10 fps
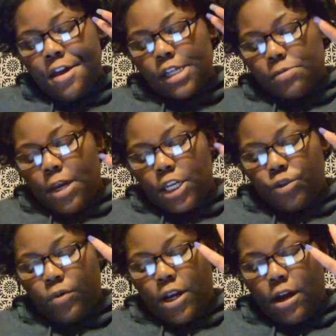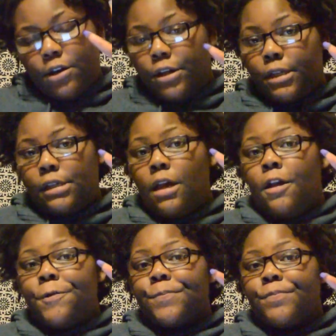Spanish 1 honors,
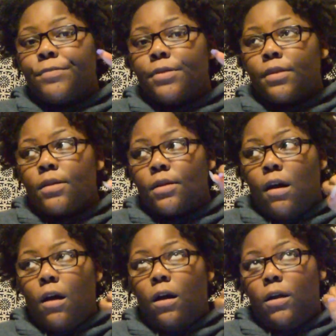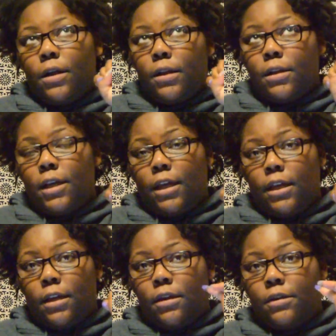all
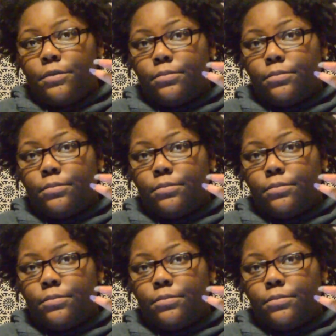in